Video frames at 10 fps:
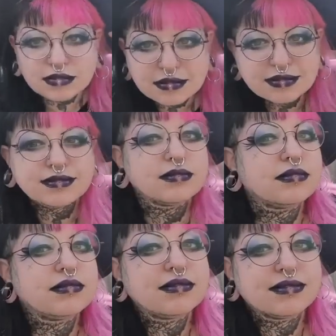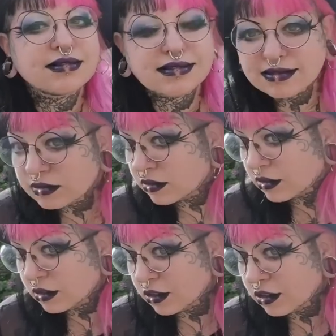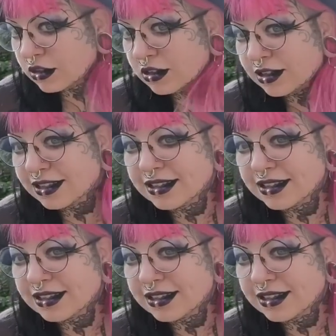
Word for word: My hair is getting so light